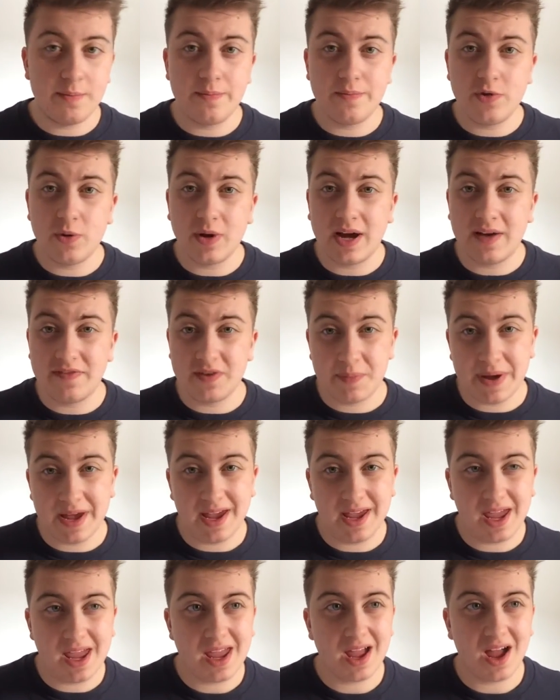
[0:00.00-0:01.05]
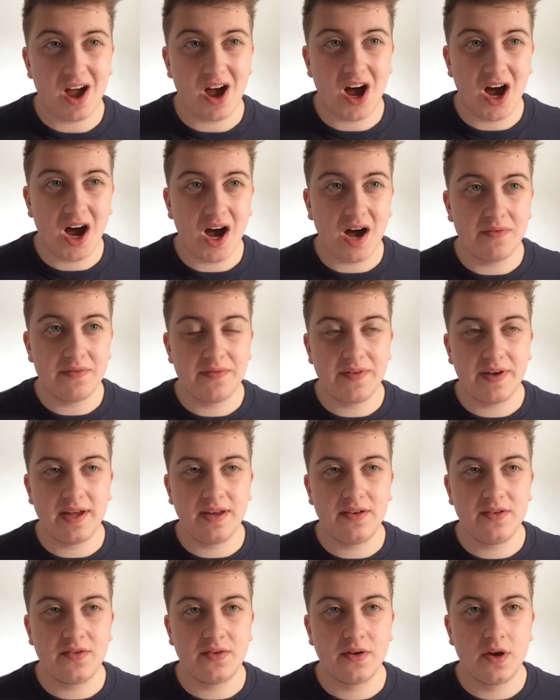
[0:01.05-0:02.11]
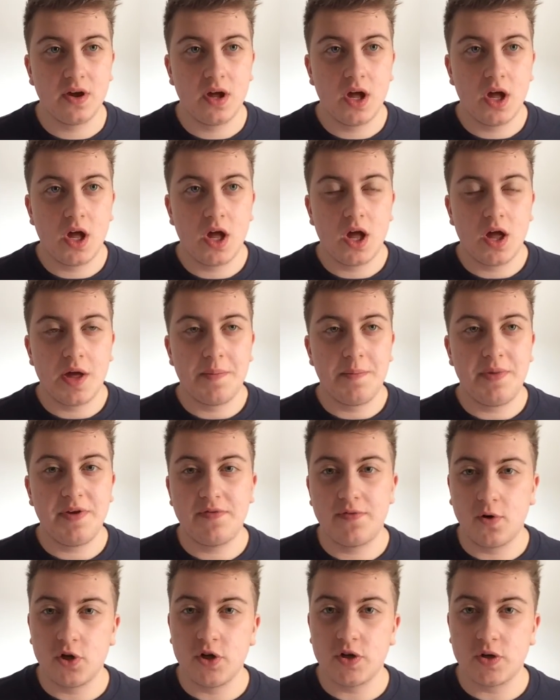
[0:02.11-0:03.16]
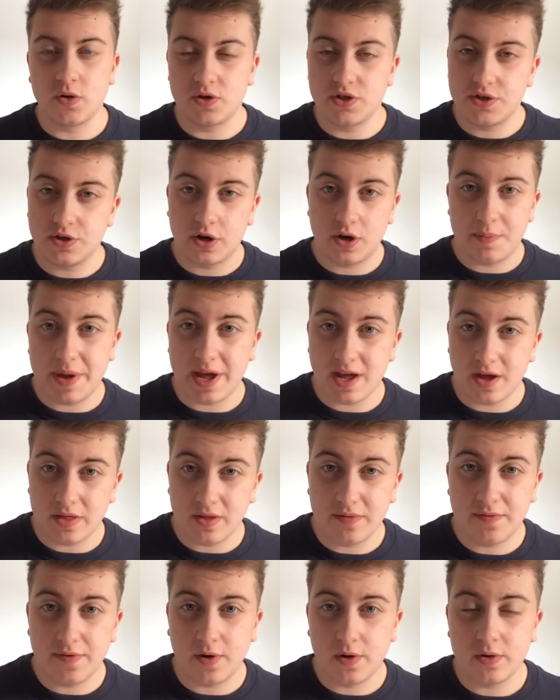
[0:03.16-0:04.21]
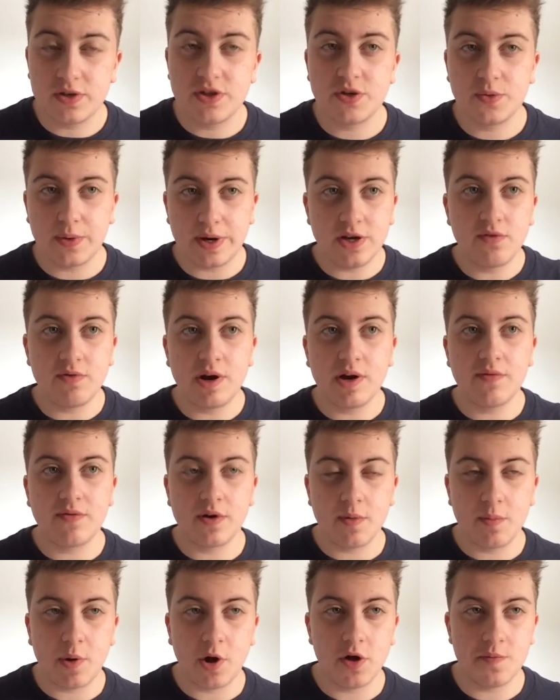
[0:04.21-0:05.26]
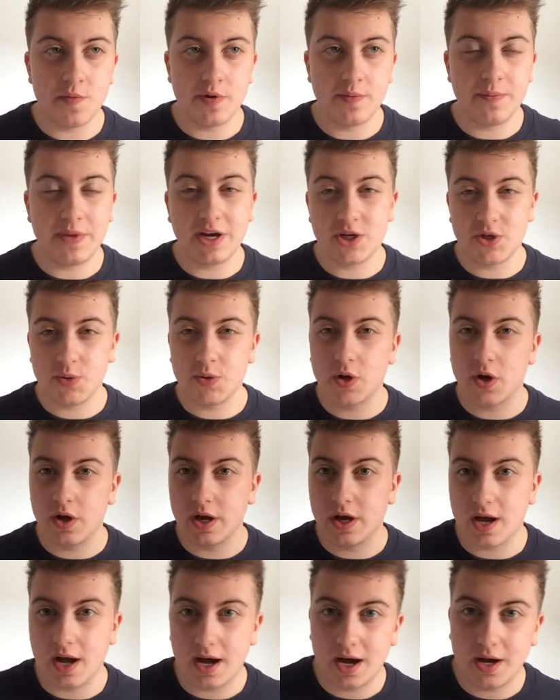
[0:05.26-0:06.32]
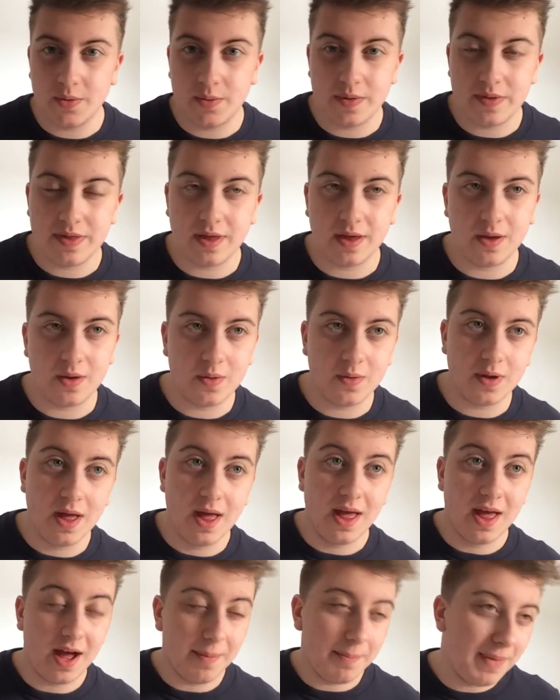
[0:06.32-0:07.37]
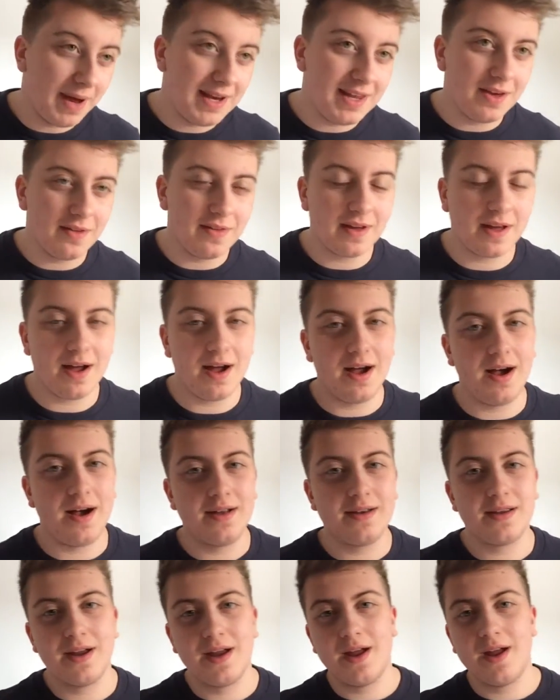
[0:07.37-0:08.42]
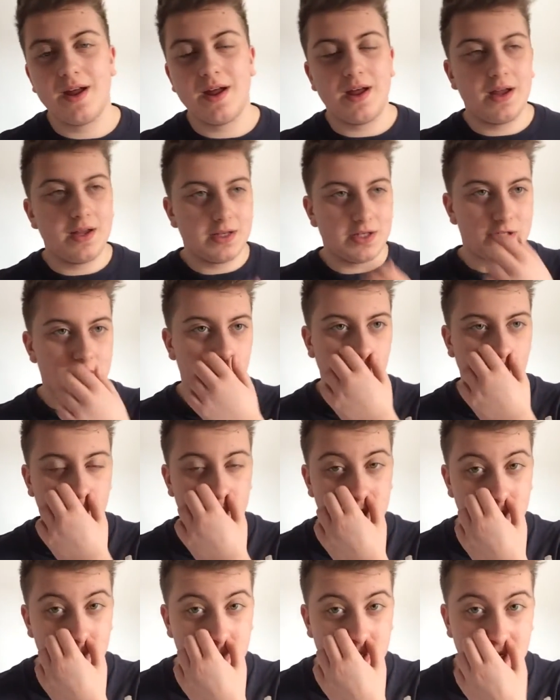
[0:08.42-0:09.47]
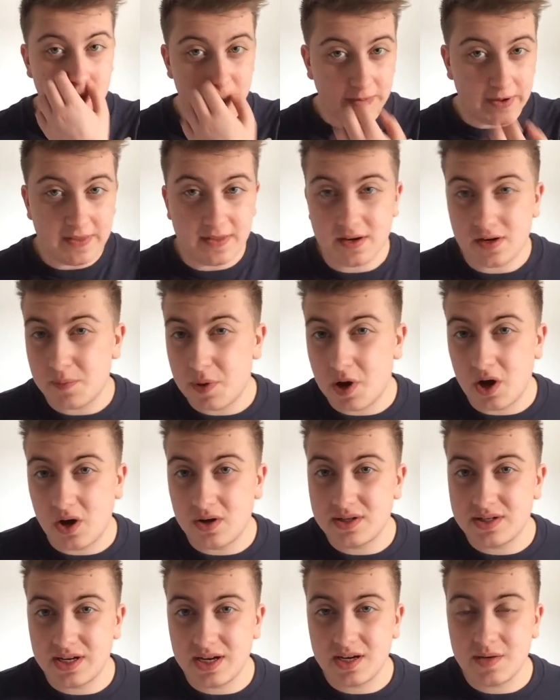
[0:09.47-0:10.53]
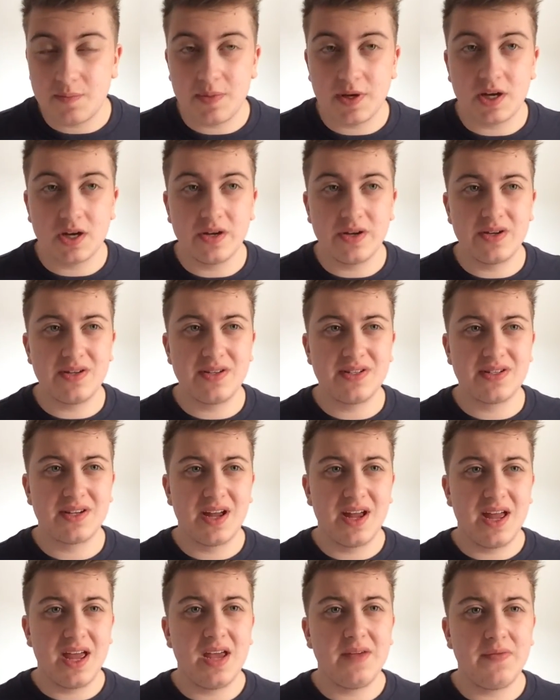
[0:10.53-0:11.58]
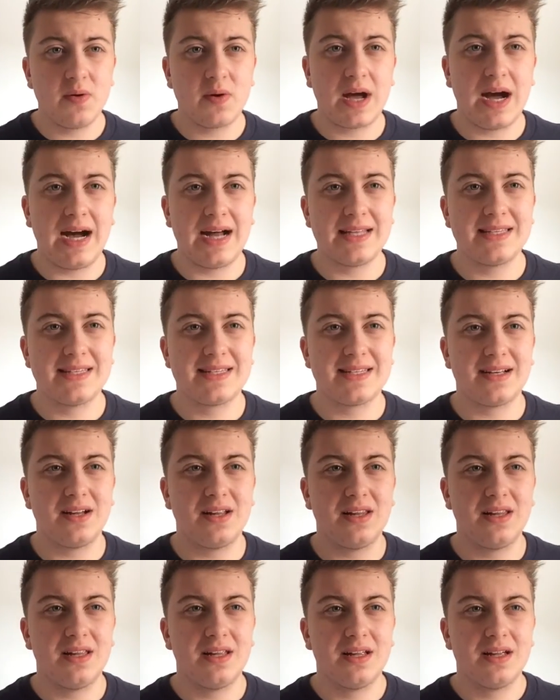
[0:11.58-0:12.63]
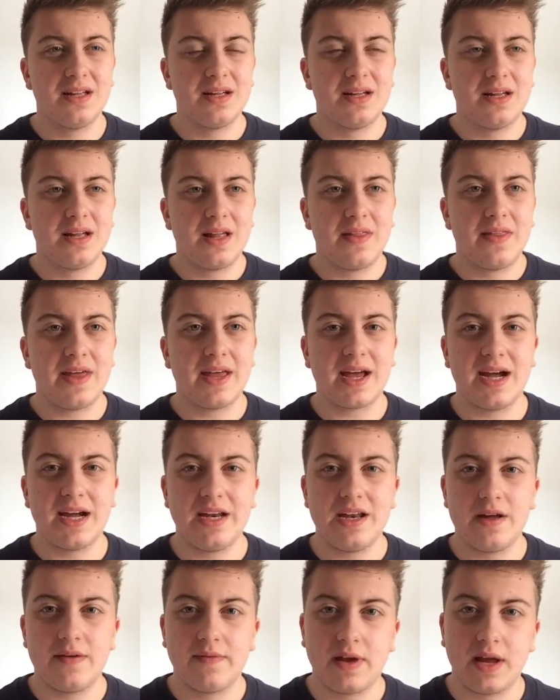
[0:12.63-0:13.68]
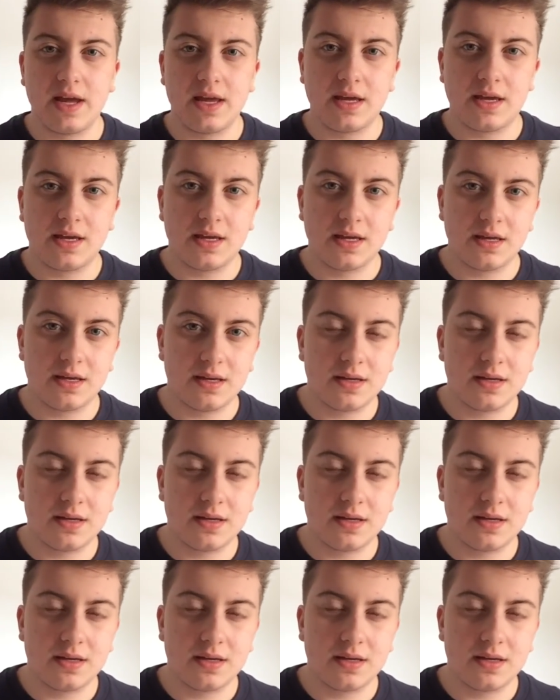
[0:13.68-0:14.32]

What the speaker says: you have to pay half of it before you go, so you got to pay on the phone. So when you ring for an appointment, make sure you got your card with you and money on the card so you can pay the deposit, because if you cancel, they kind of like